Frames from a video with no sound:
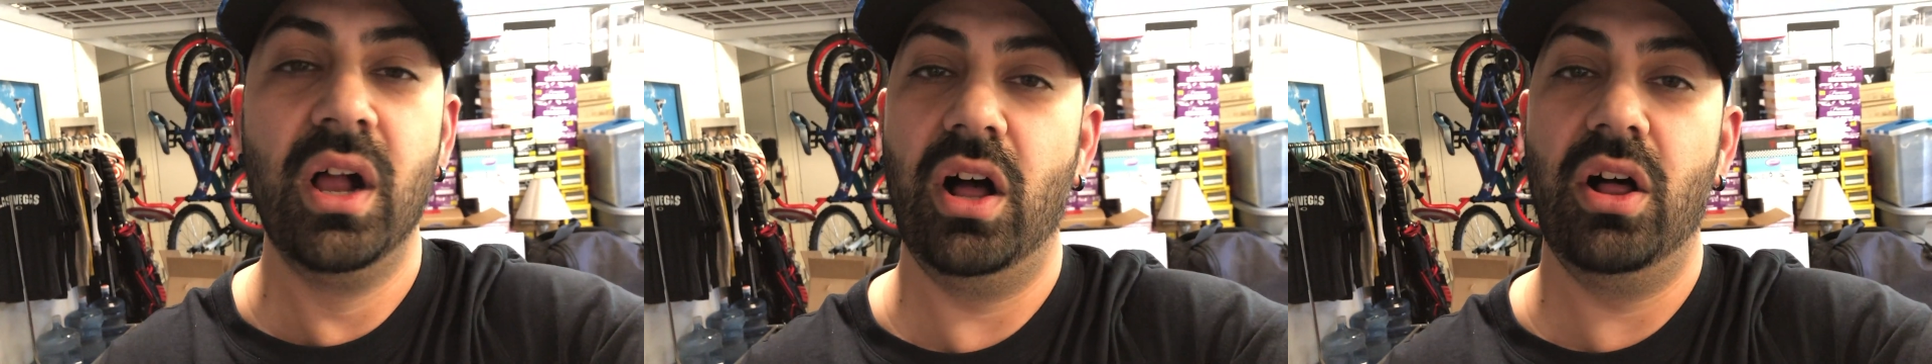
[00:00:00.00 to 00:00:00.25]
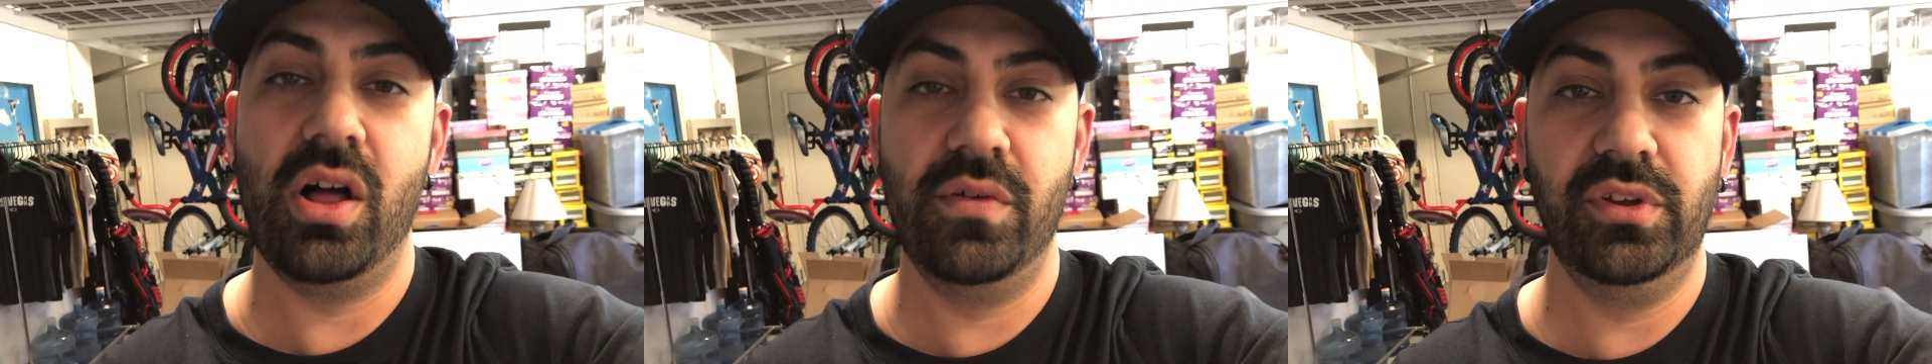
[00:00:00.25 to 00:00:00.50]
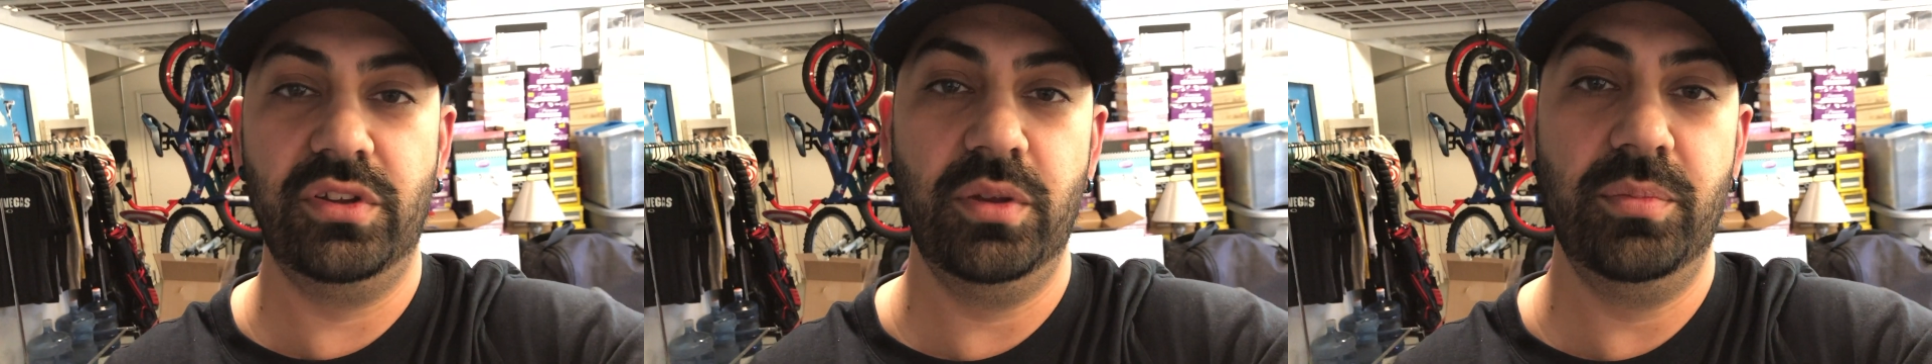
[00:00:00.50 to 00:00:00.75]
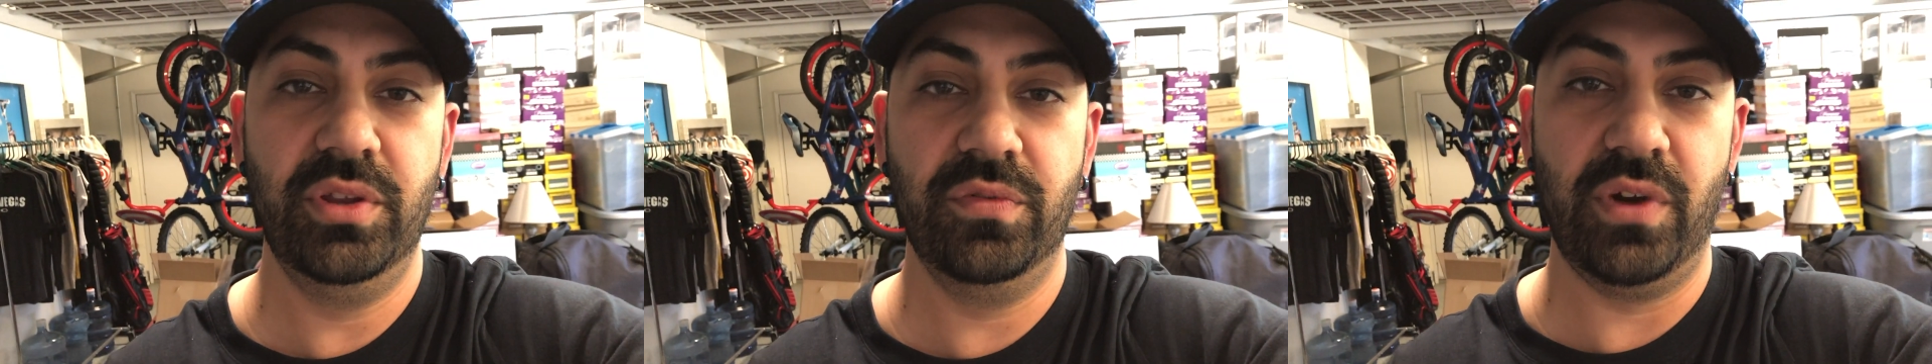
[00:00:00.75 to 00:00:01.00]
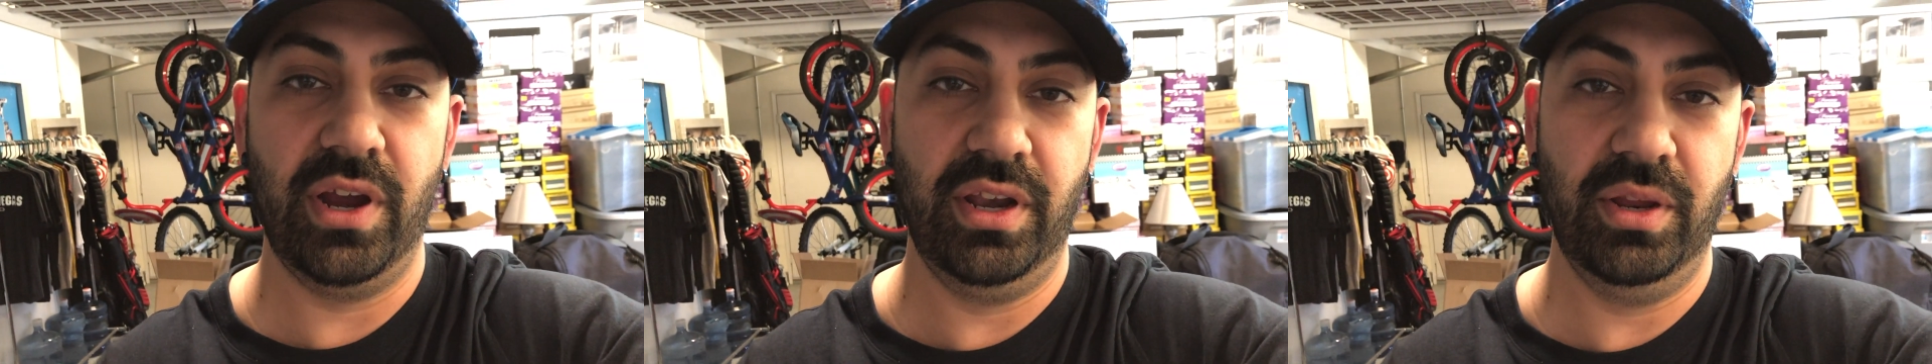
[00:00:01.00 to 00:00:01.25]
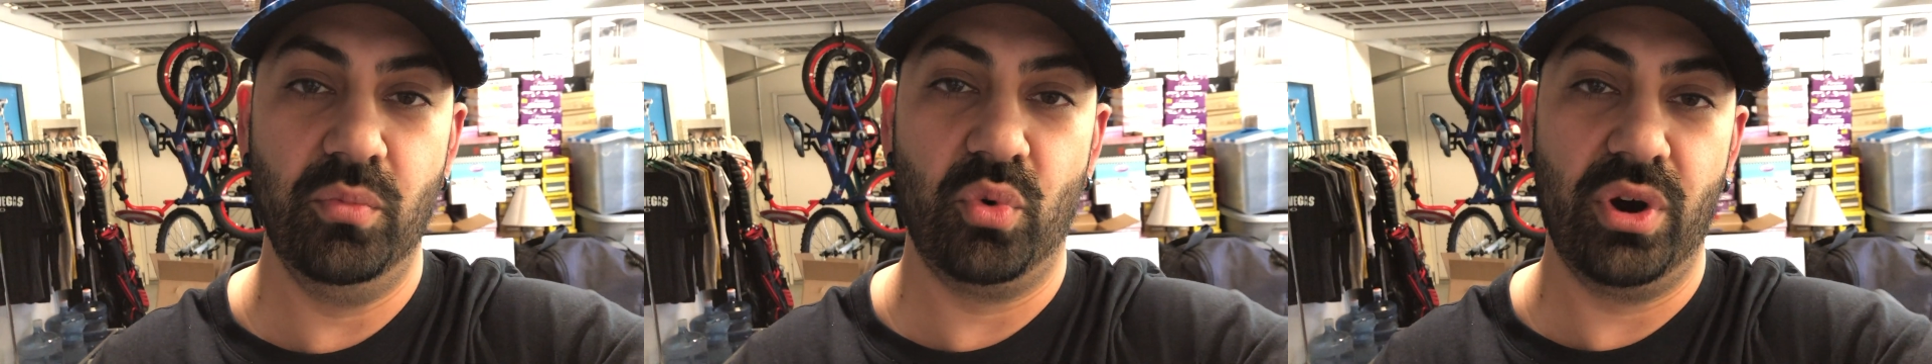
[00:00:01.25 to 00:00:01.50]
I'll obviously be
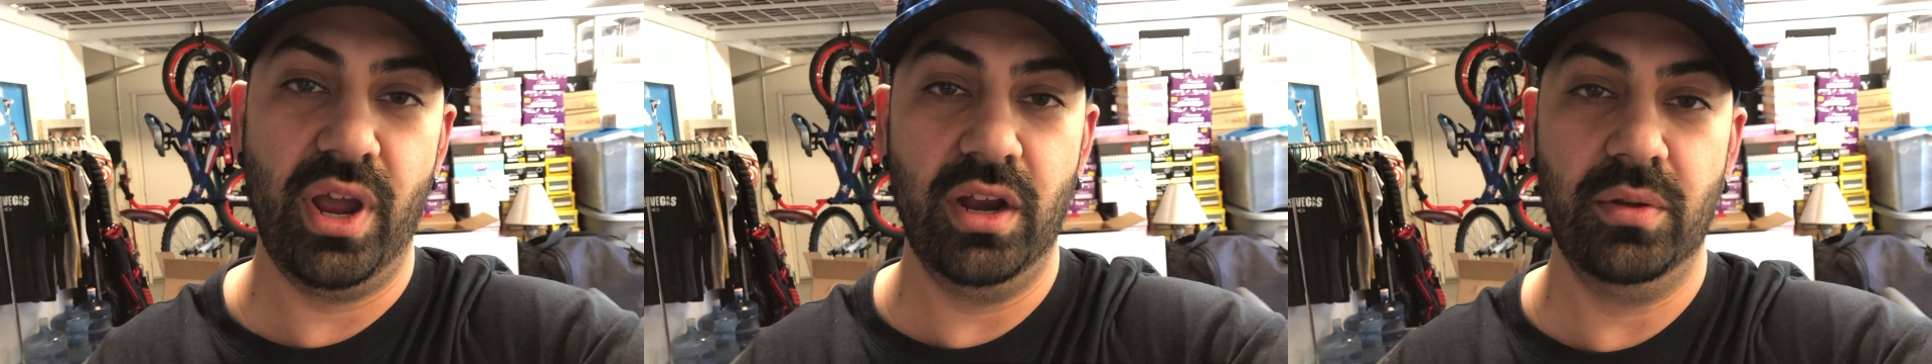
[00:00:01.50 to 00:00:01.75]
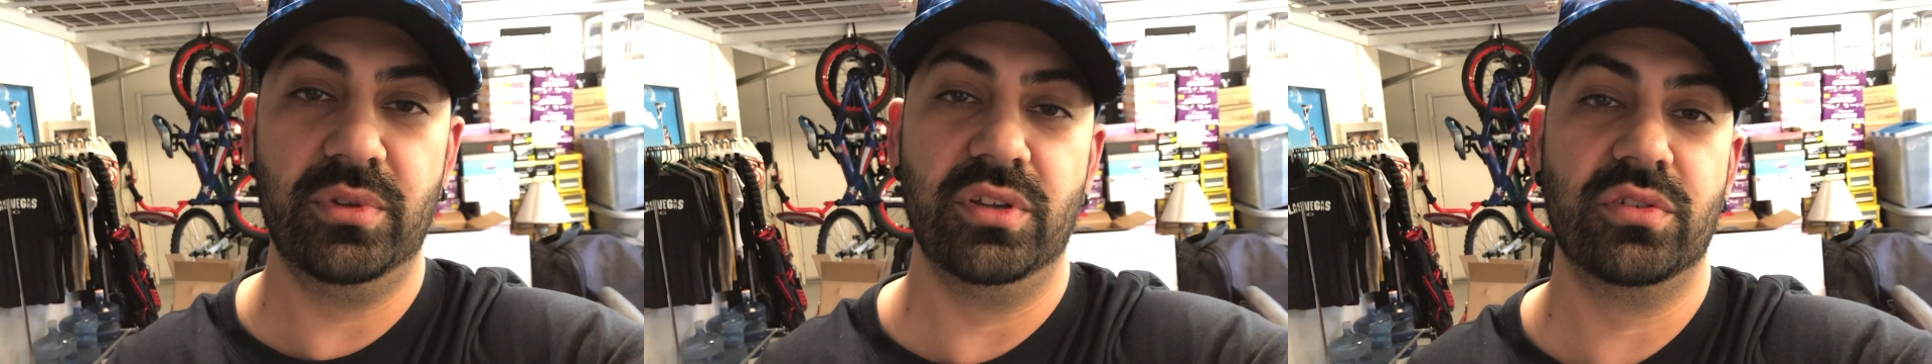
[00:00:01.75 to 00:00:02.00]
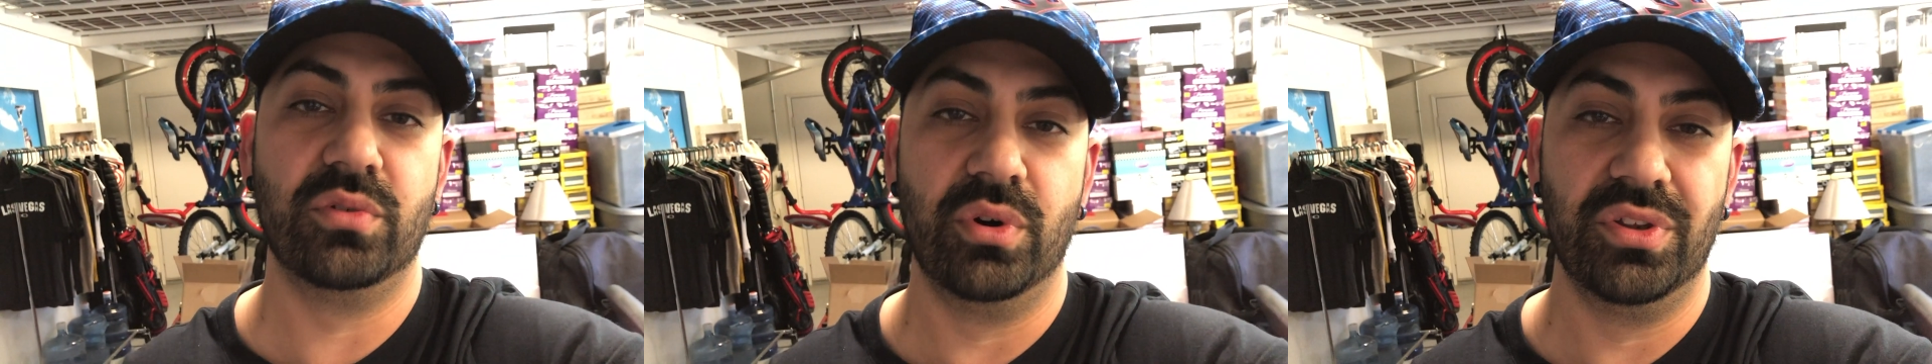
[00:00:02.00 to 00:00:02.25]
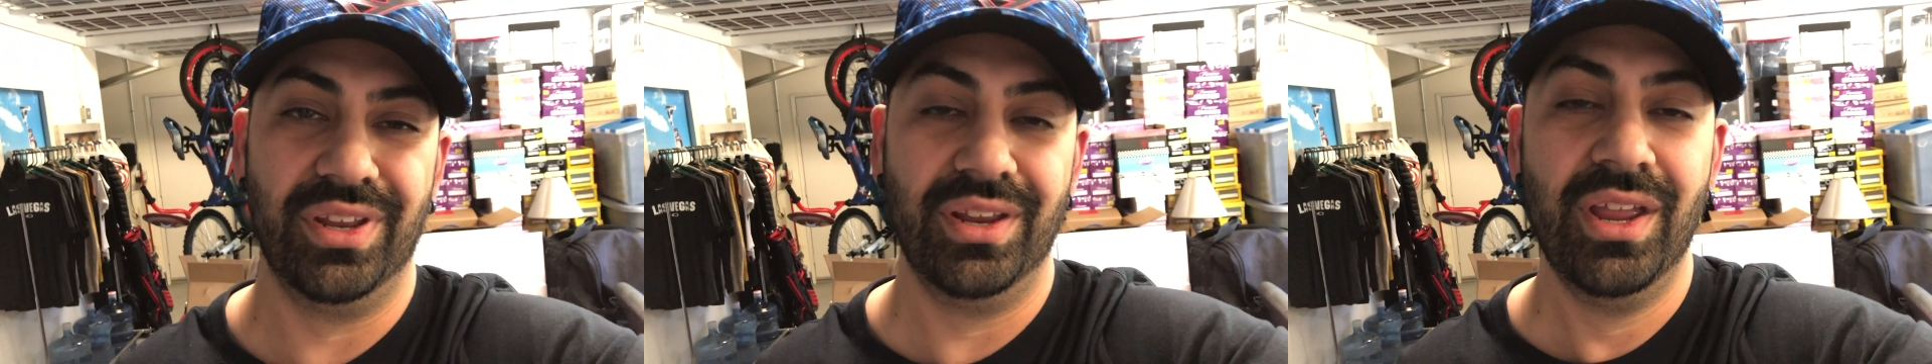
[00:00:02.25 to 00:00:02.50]
finding more items and sourcing.